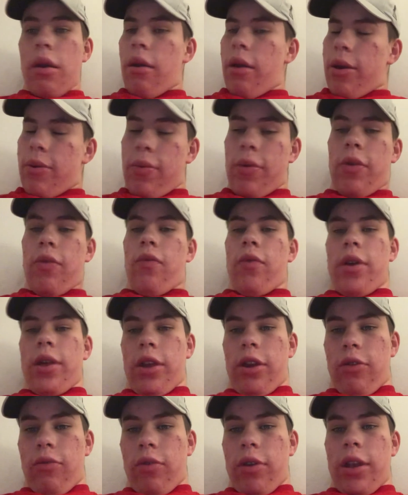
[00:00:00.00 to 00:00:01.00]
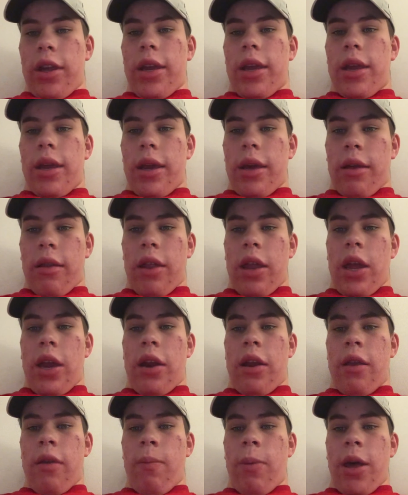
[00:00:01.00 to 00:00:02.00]
I was really, really
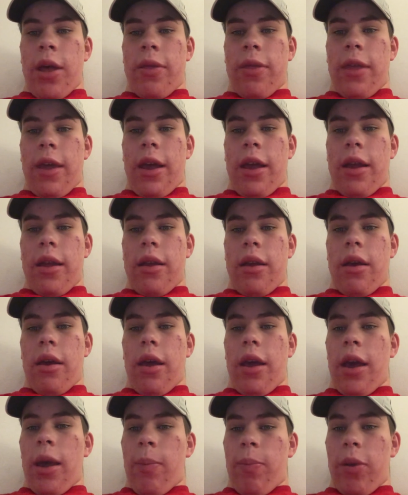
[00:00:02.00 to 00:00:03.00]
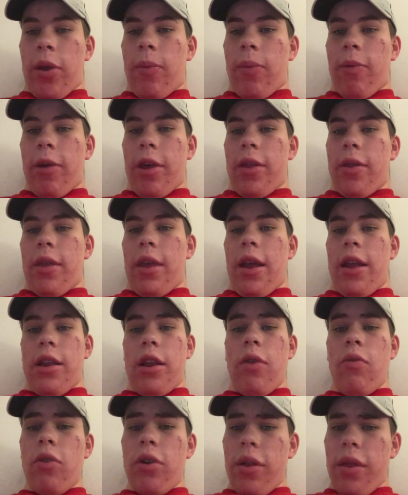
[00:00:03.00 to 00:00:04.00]
excited about that. Happy about that. And I
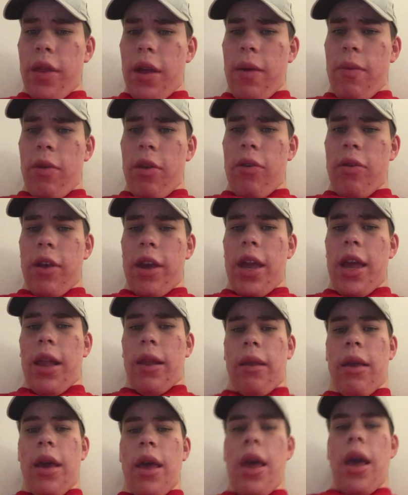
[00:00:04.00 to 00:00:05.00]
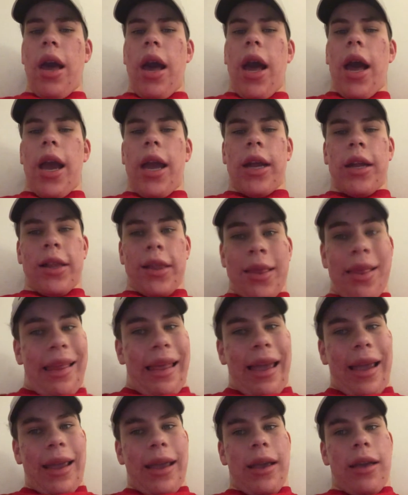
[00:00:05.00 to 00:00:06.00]
want to see them lose again. I'd
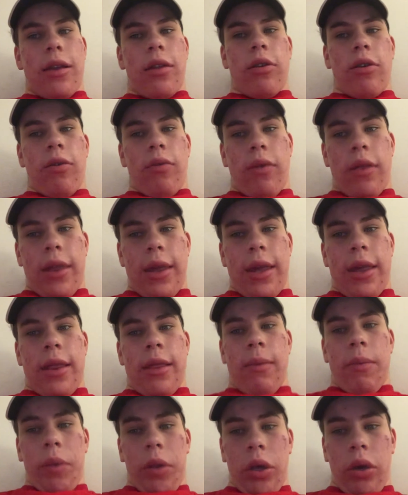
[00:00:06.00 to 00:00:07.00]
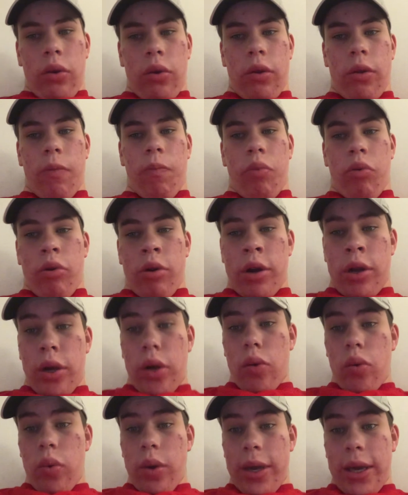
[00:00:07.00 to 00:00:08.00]
like to see them lose pretty
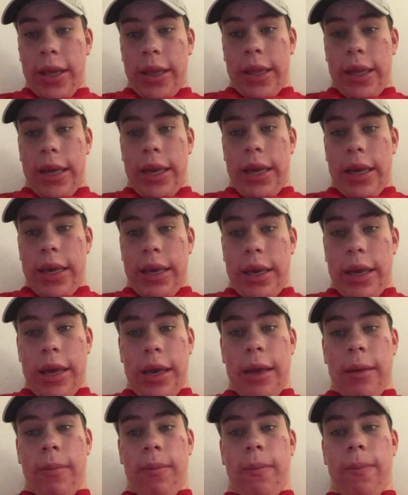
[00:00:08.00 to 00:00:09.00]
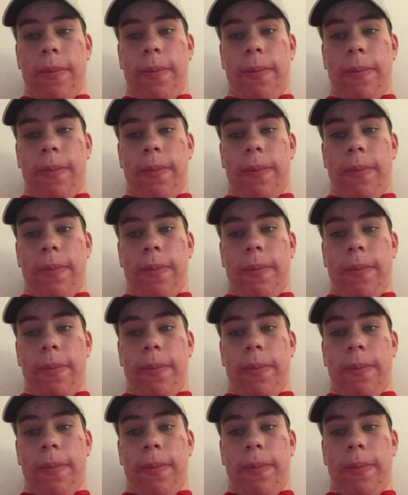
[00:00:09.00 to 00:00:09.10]
quickly again.